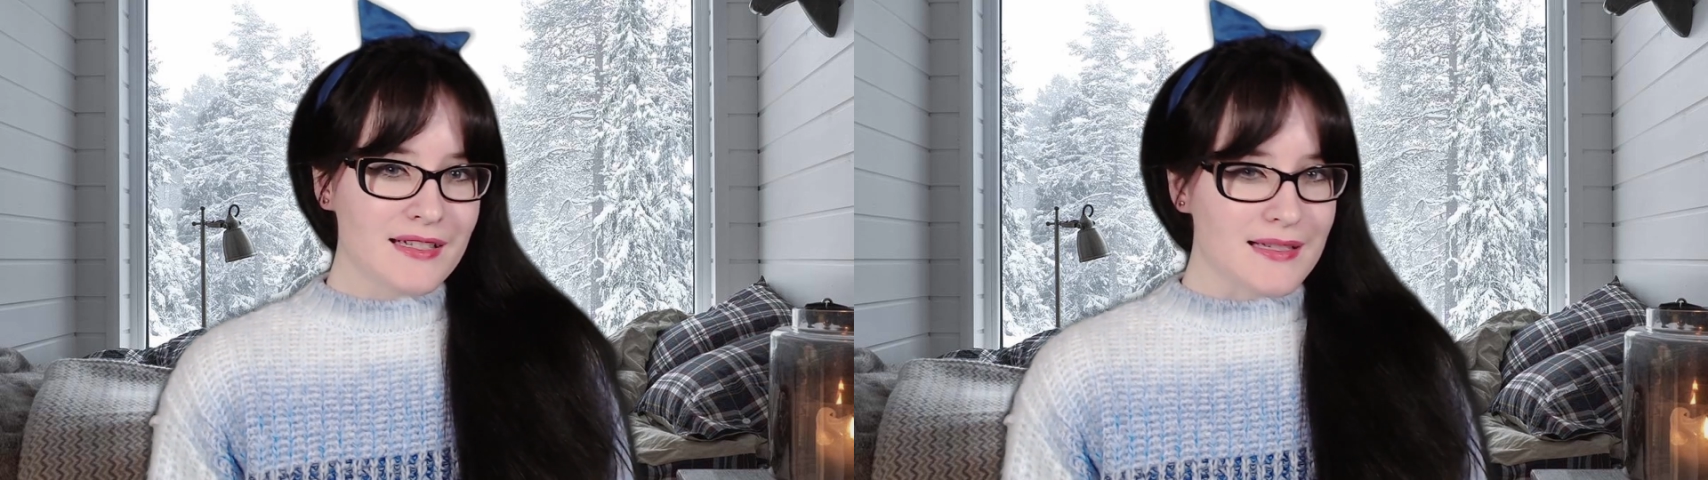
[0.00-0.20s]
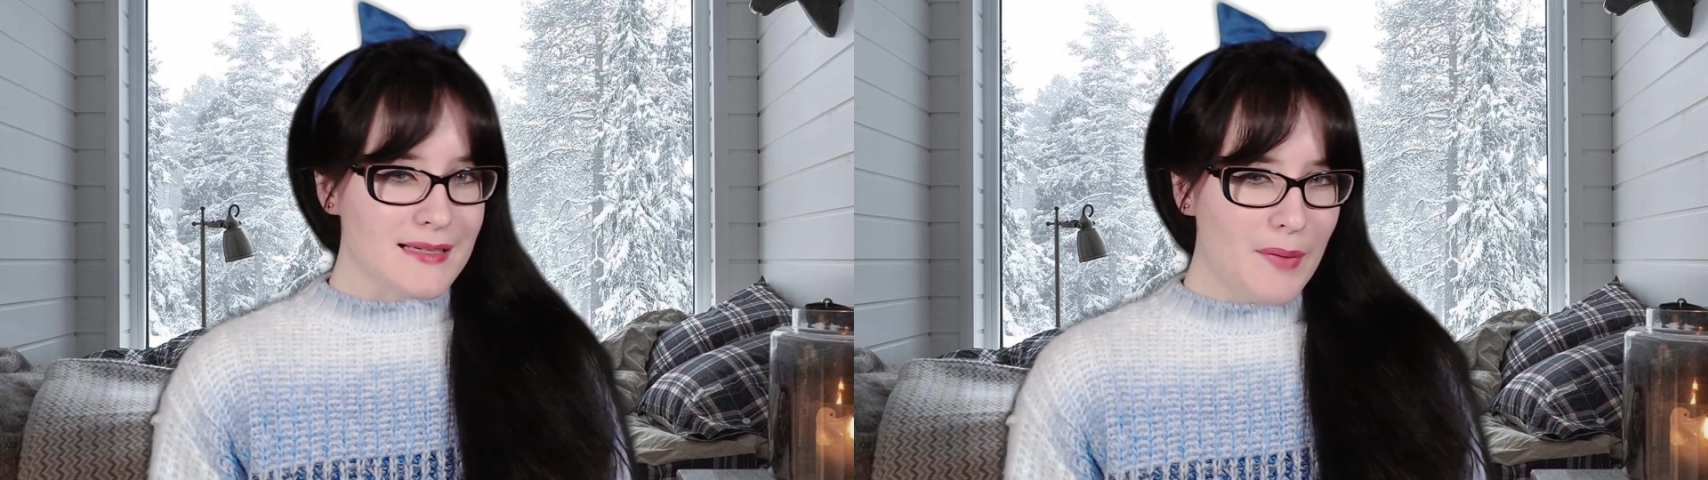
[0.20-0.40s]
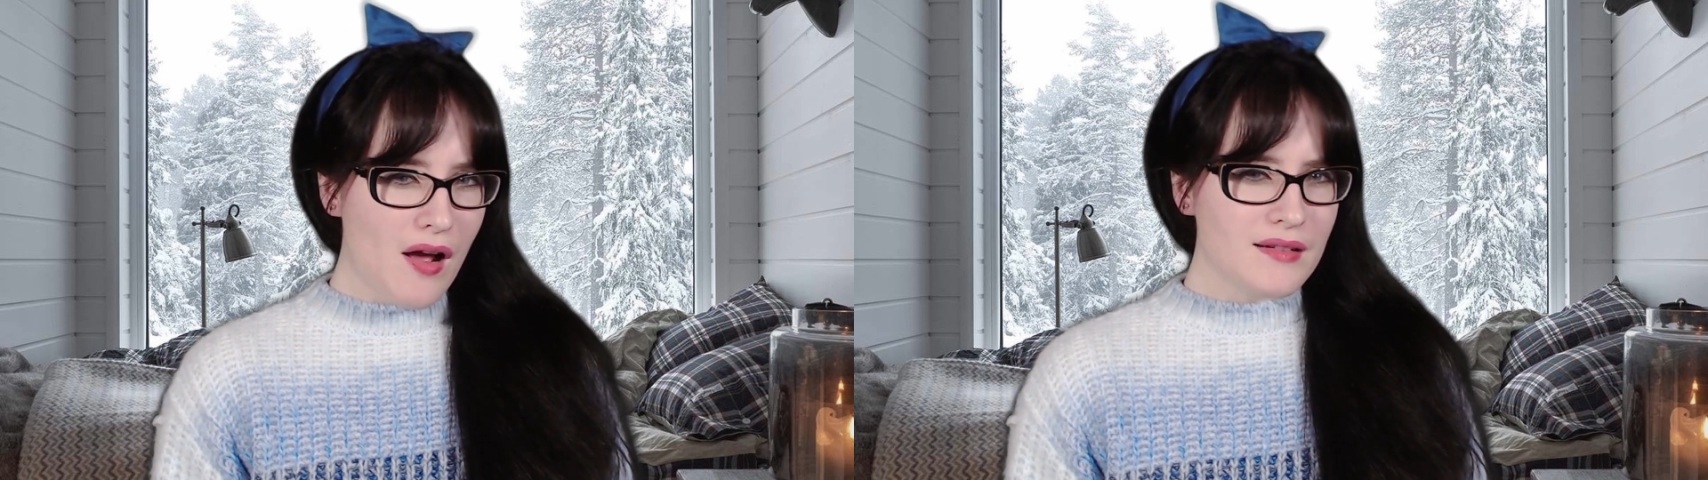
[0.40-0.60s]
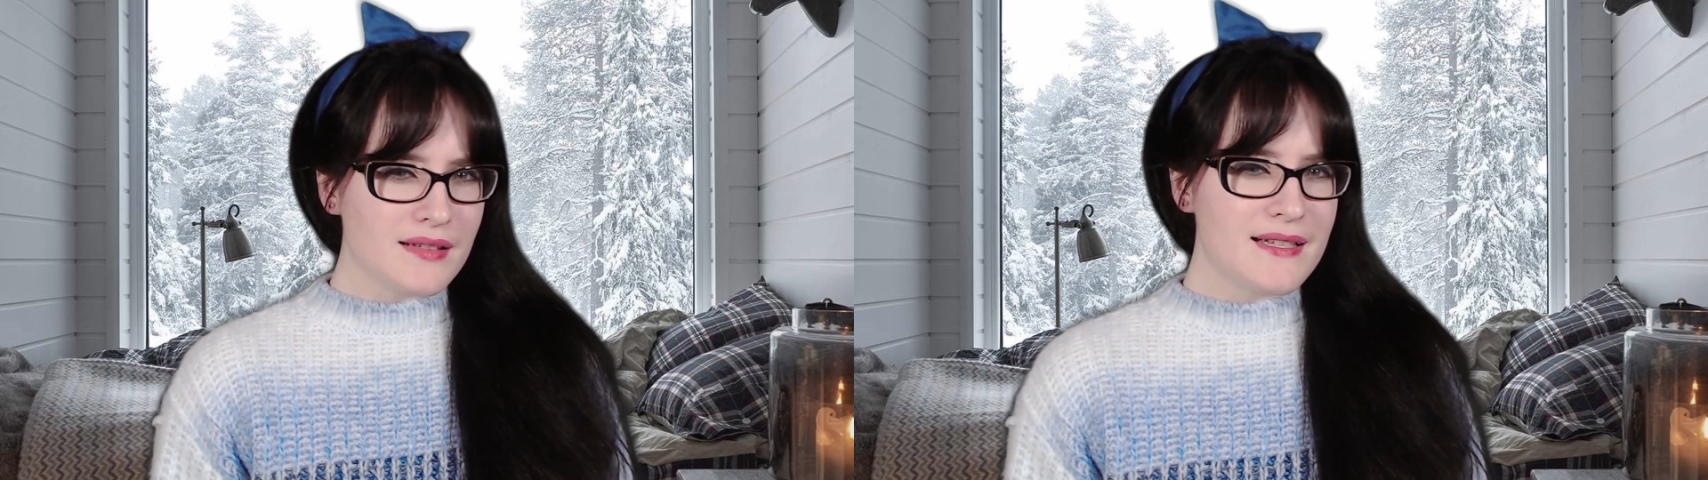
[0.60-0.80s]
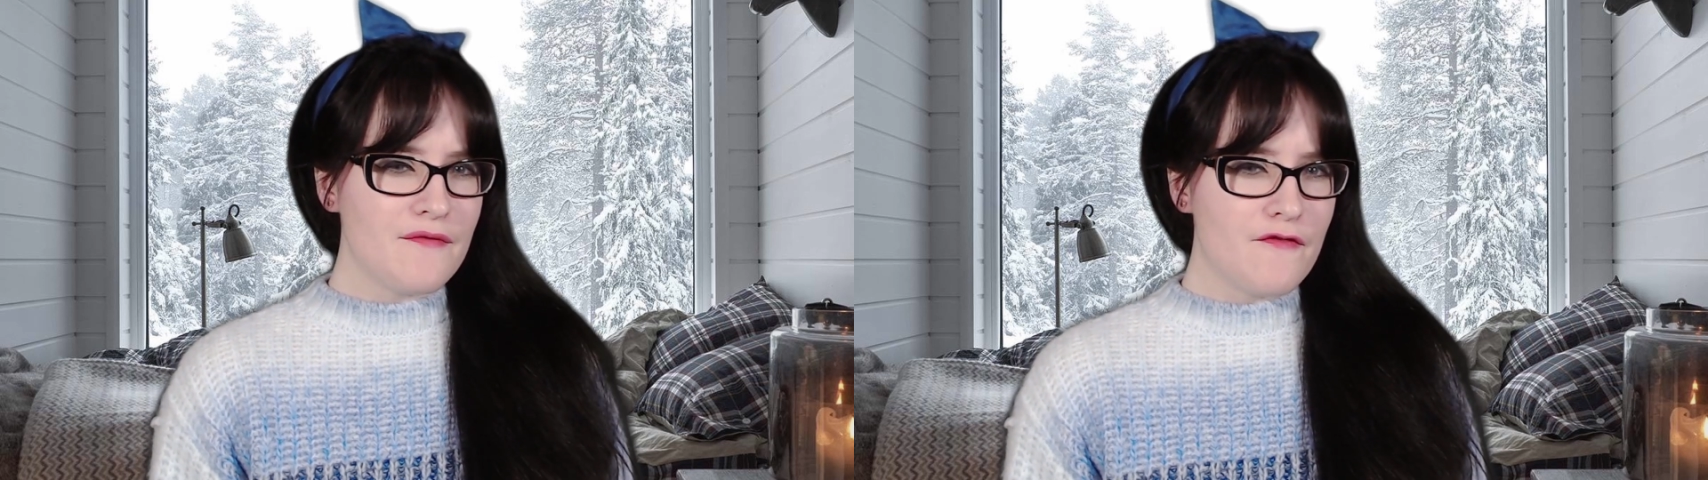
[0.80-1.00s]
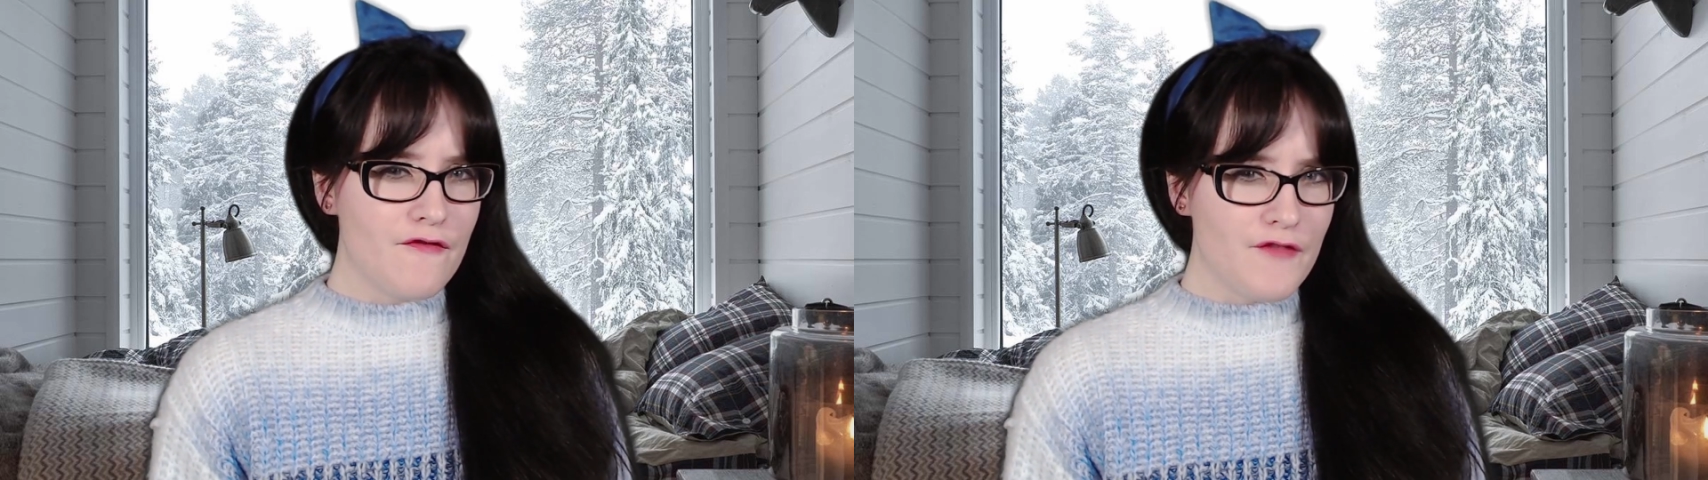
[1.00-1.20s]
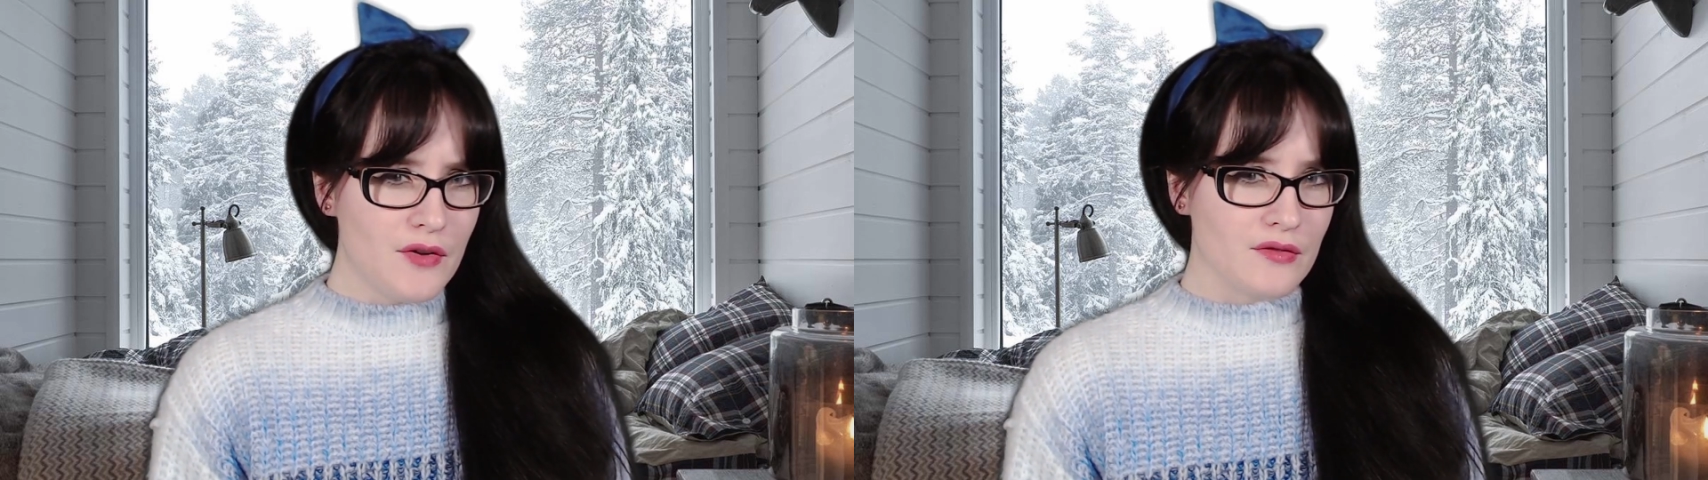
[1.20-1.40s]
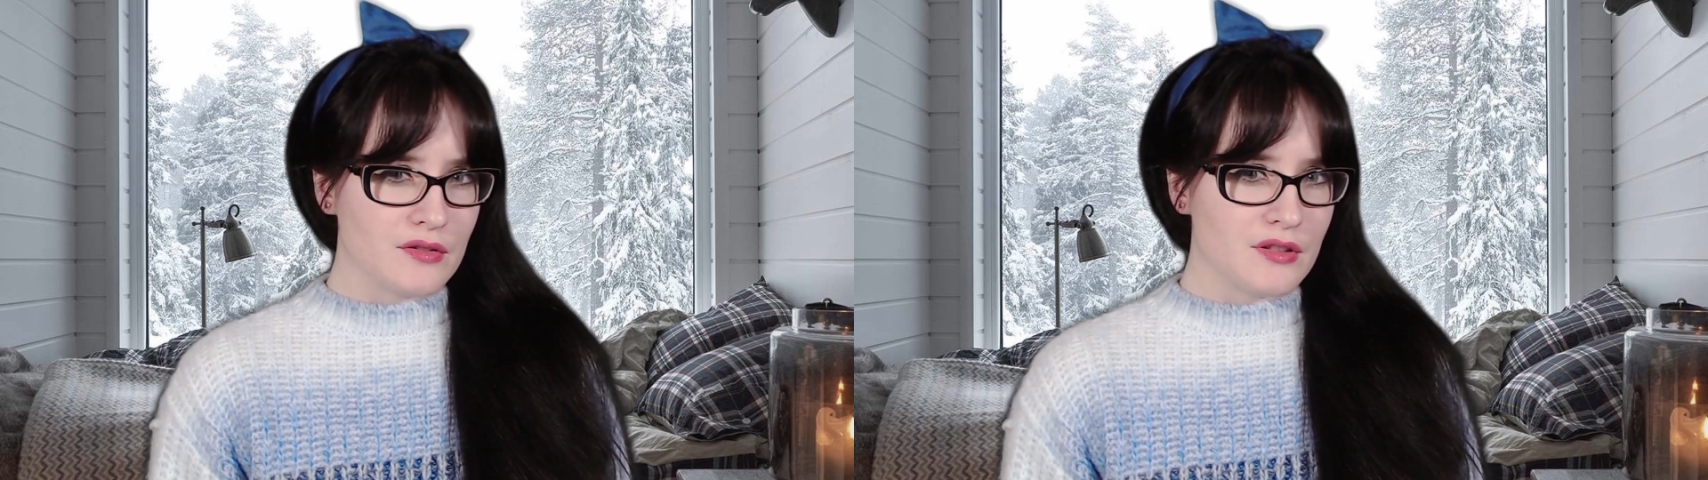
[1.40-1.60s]
to spark some
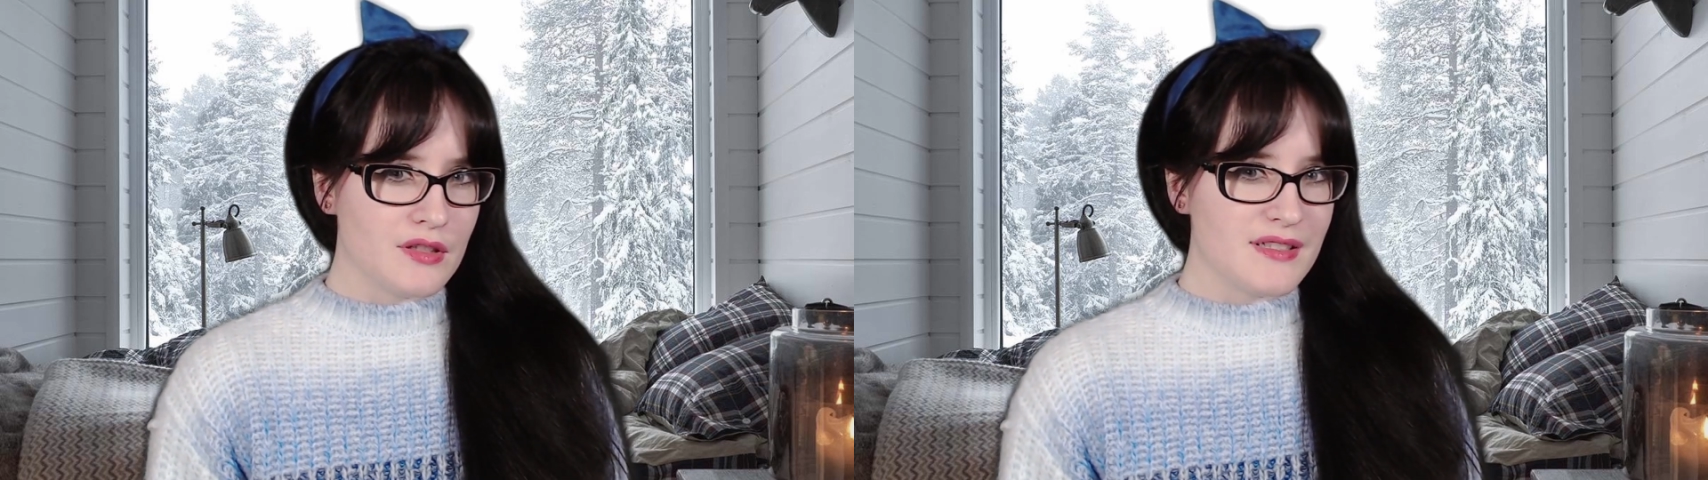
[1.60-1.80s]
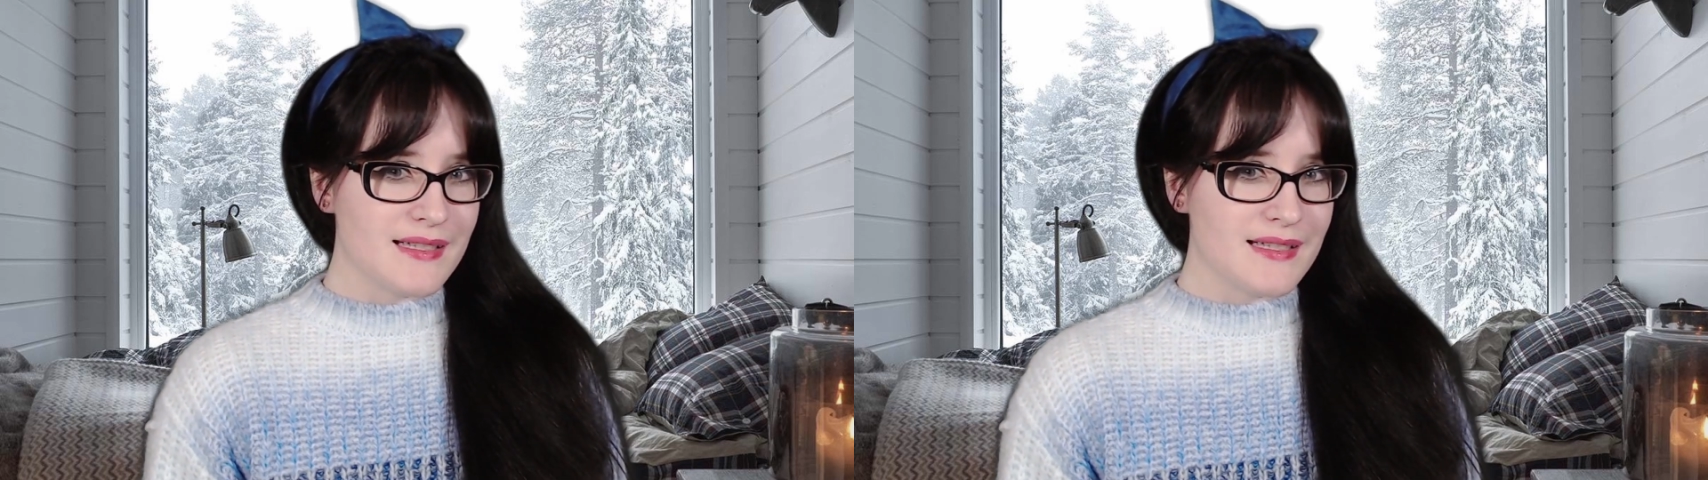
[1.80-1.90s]
fun